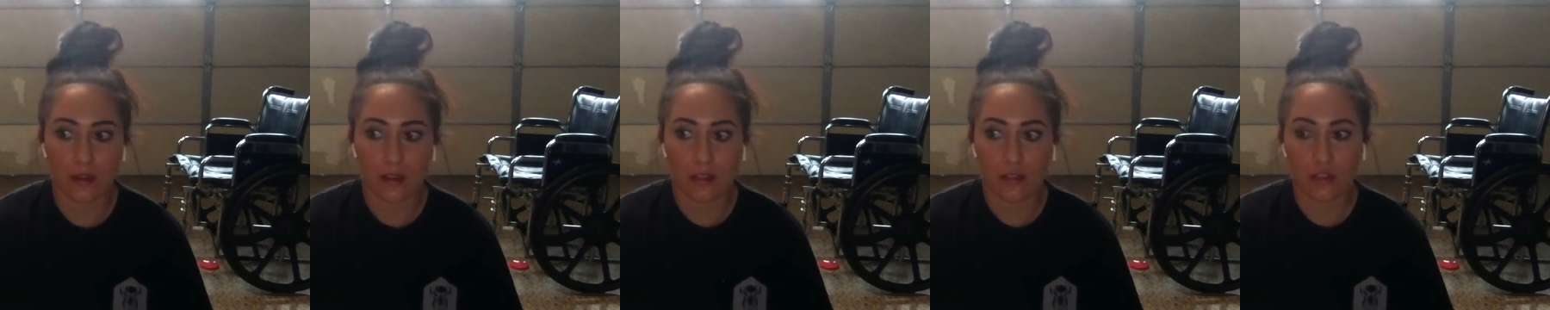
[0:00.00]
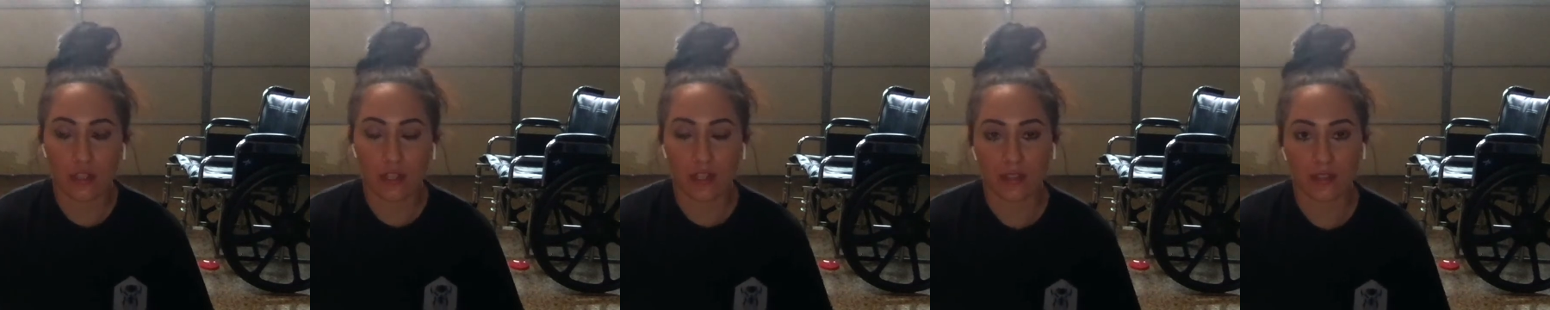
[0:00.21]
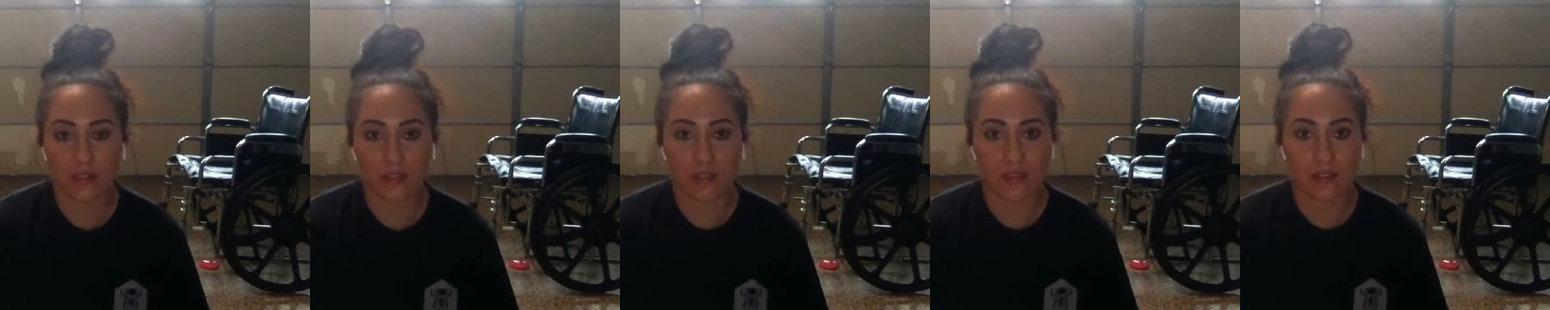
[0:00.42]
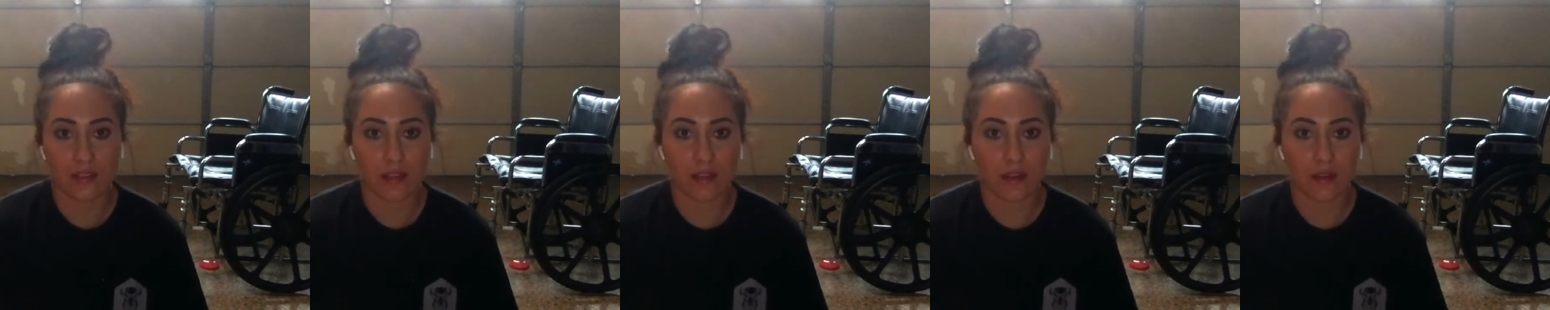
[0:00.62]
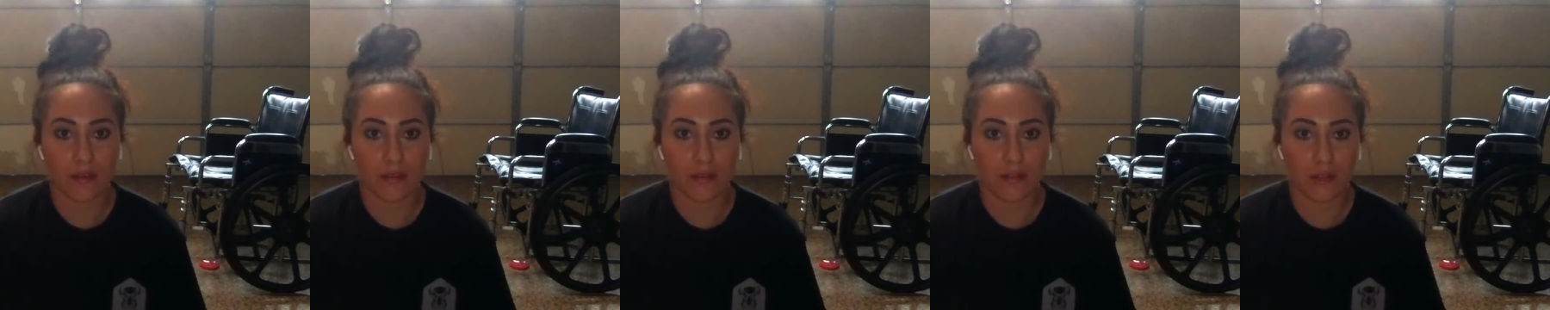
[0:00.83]
chances
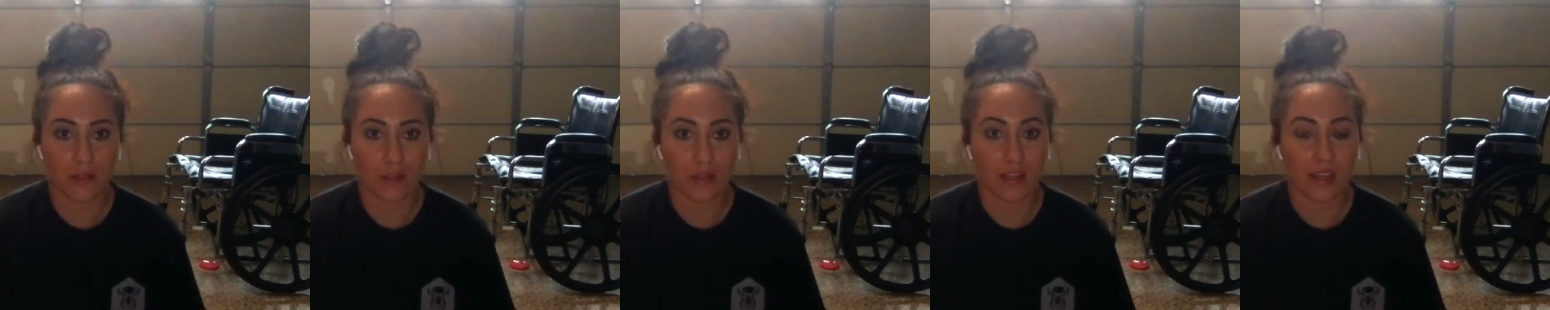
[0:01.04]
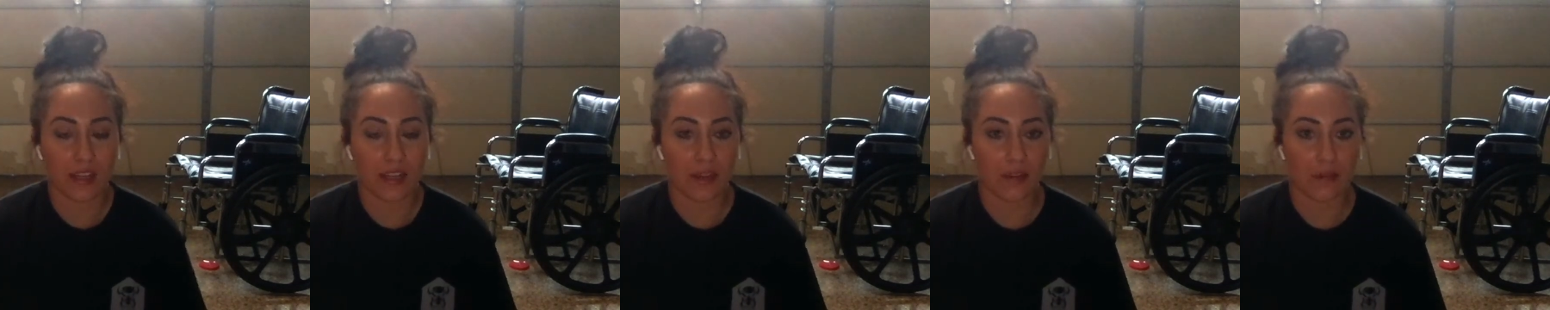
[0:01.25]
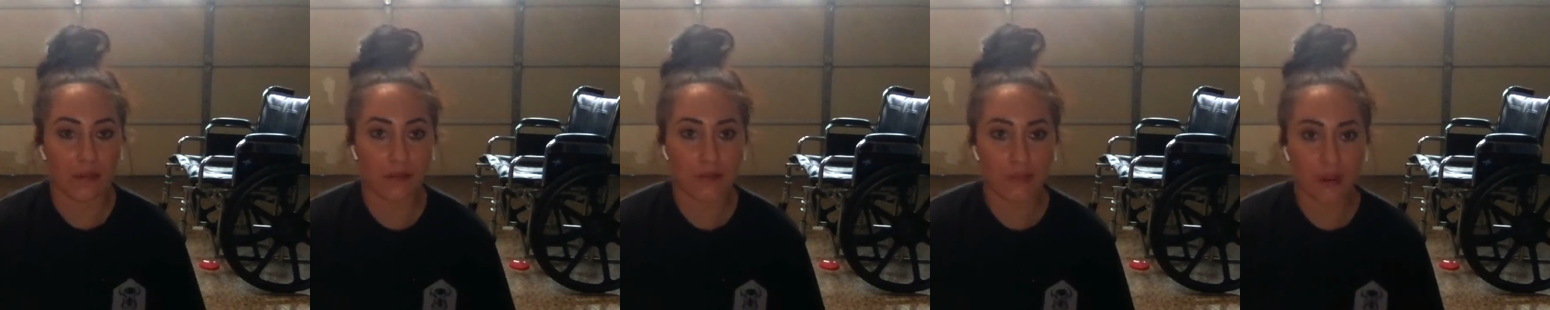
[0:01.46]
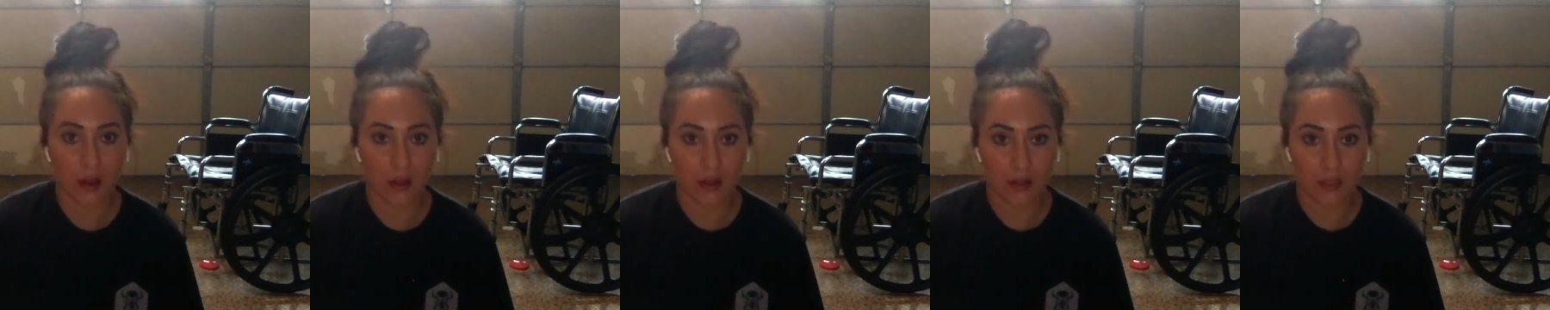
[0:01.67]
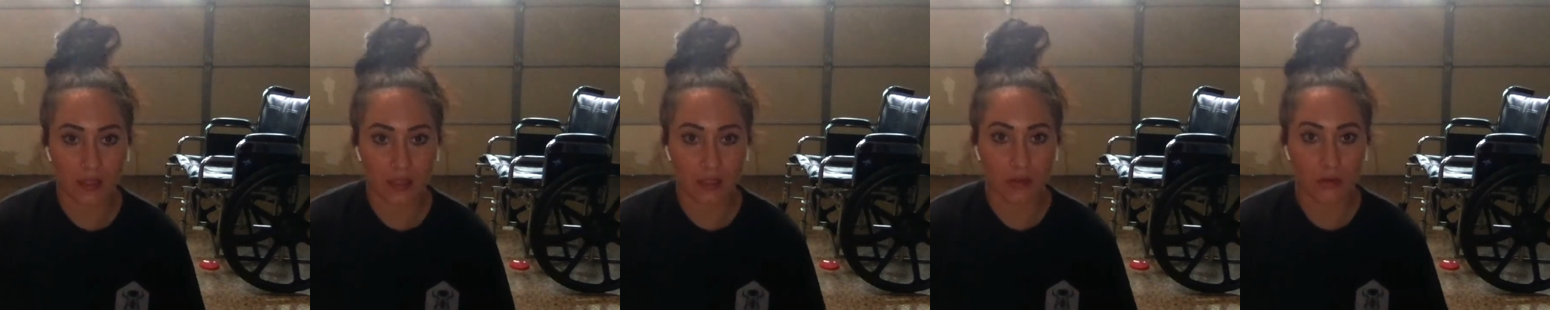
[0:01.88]
of your client
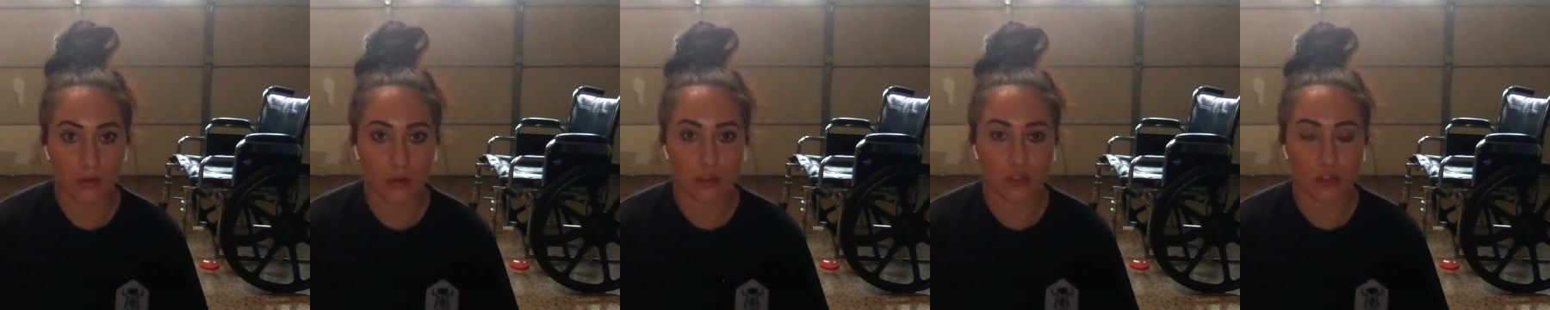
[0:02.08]
falling or